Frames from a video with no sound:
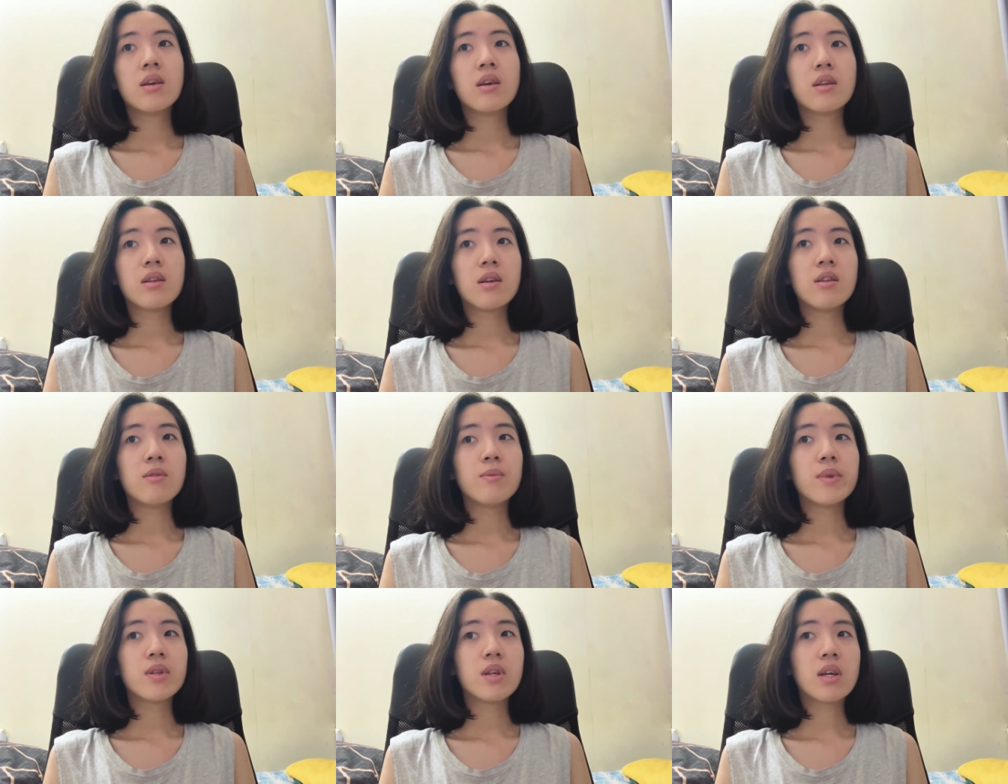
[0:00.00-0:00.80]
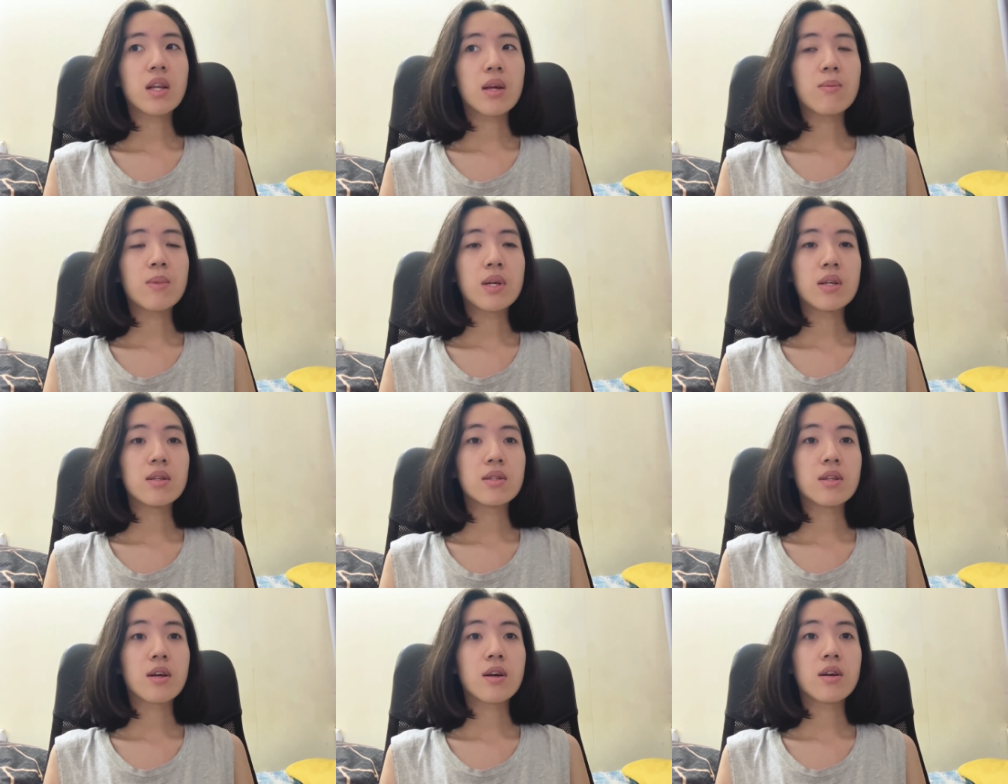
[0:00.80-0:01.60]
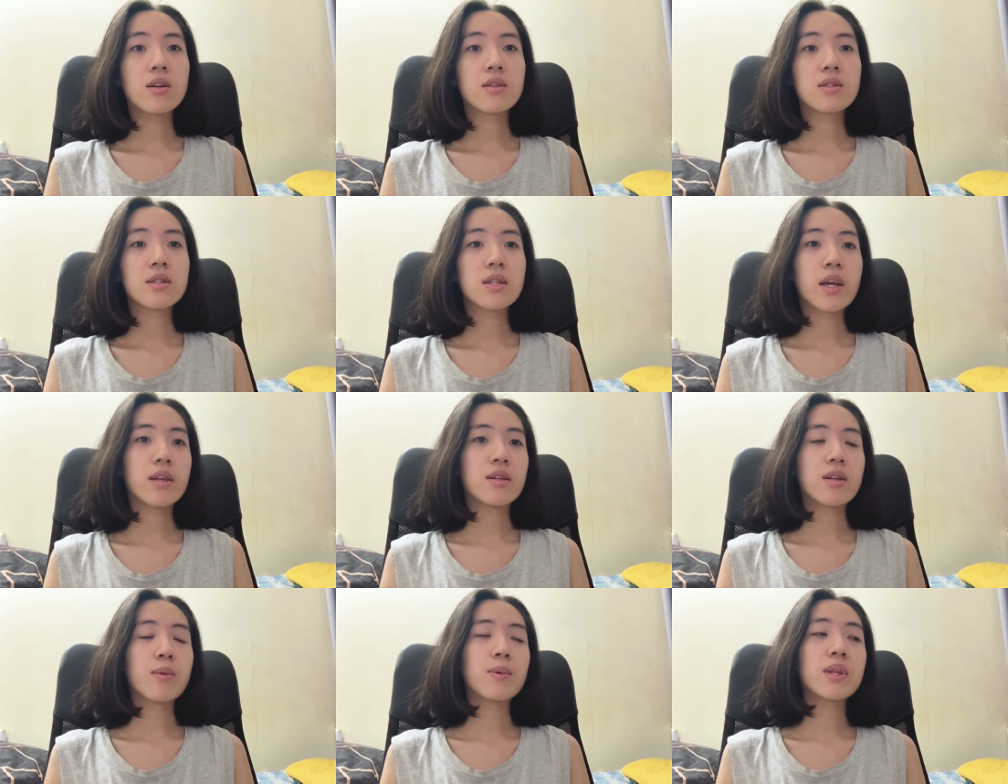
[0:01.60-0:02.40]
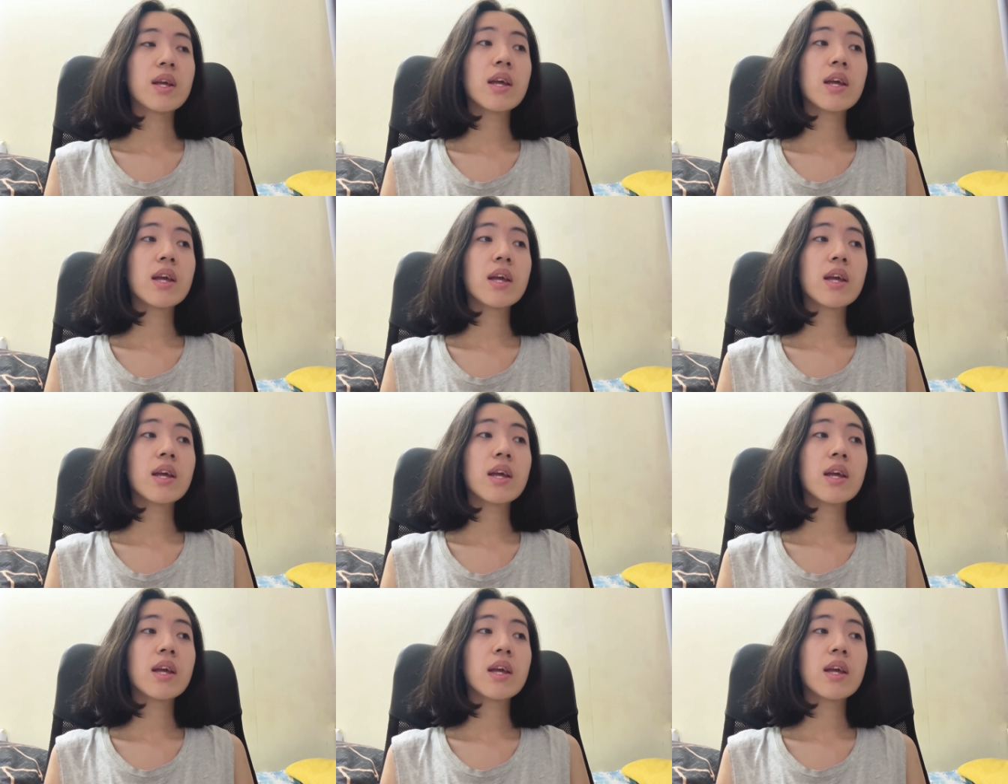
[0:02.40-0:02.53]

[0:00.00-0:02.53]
and a little bit creamy sa enya.